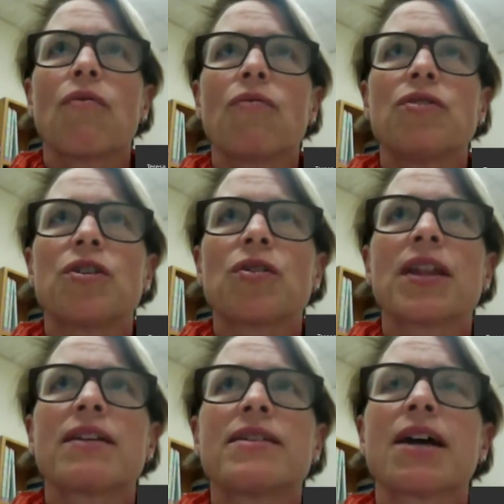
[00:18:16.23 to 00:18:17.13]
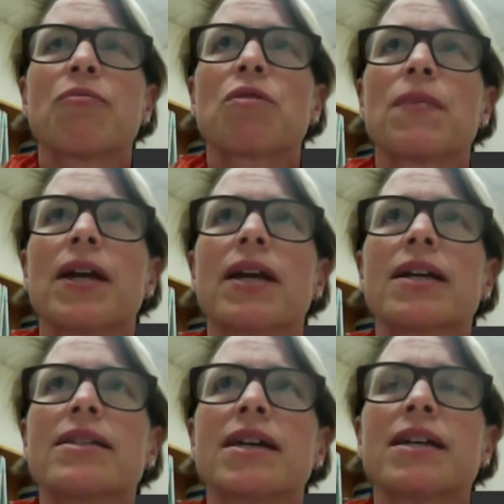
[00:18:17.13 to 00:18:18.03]
during the time we're being
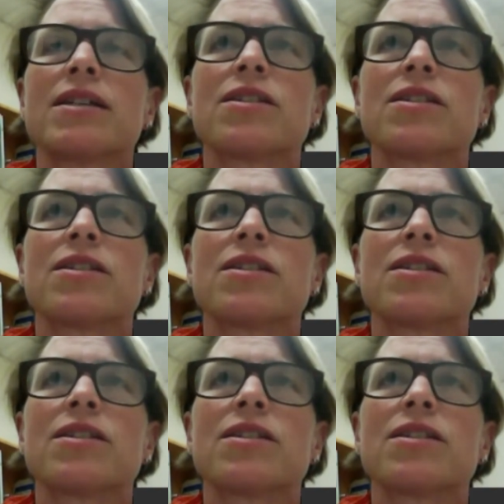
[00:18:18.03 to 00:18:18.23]
concise,